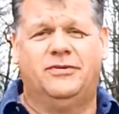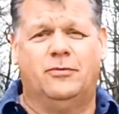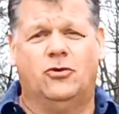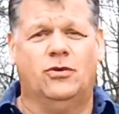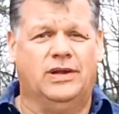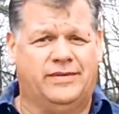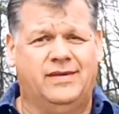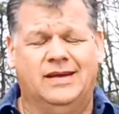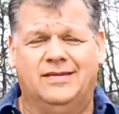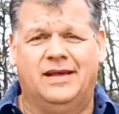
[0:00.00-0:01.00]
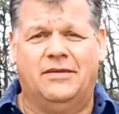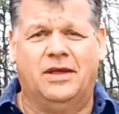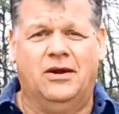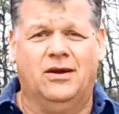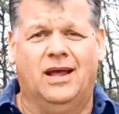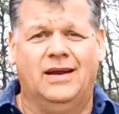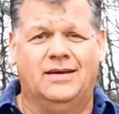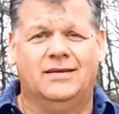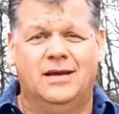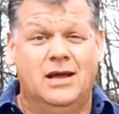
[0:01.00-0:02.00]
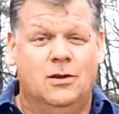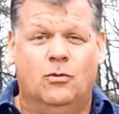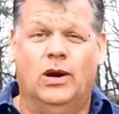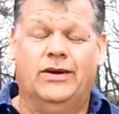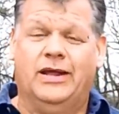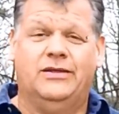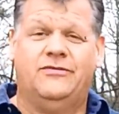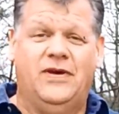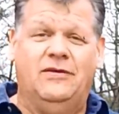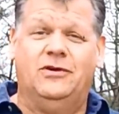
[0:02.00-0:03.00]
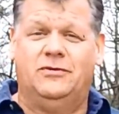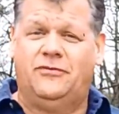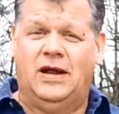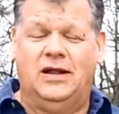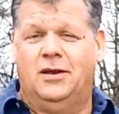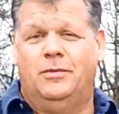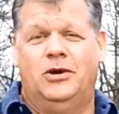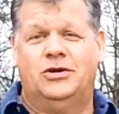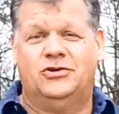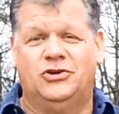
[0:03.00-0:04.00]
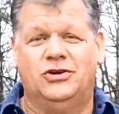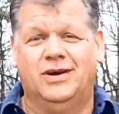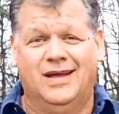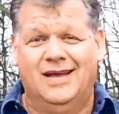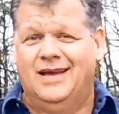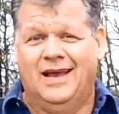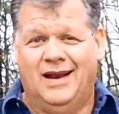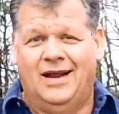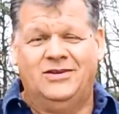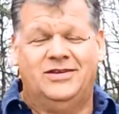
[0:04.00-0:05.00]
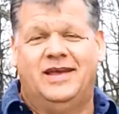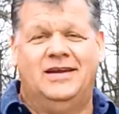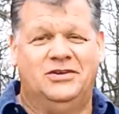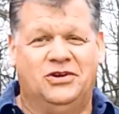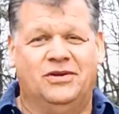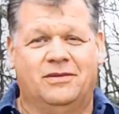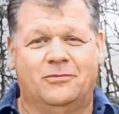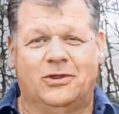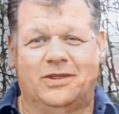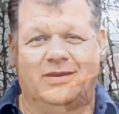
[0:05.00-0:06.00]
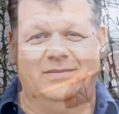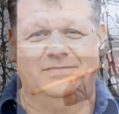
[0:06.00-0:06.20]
from Chris in South Carolina wearing his favorite Finding America shirt, and I just had to share them with you.